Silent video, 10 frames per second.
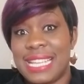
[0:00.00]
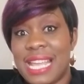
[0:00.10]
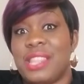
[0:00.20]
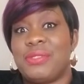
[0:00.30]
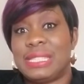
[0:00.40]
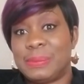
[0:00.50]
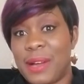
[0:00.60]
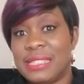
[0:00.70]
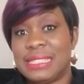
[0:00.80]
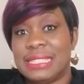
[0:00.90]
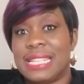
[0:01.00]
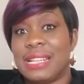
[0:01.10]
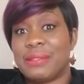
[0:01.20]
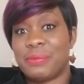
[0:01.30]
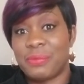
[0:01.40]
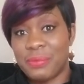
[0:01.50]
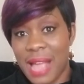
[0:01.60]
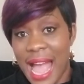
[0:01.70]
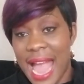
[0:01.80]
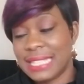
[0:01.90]
get the responses that
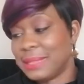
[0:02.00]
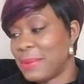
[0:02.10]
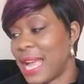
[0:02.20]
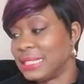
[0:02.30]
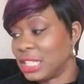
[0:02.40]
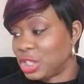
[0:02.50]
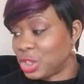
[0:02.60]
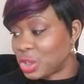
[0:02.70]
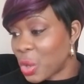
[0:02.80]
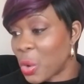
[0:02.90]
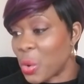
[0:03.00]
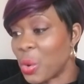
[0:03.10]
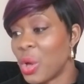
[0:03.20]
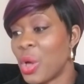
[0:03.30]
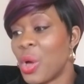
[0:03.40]
itemize and show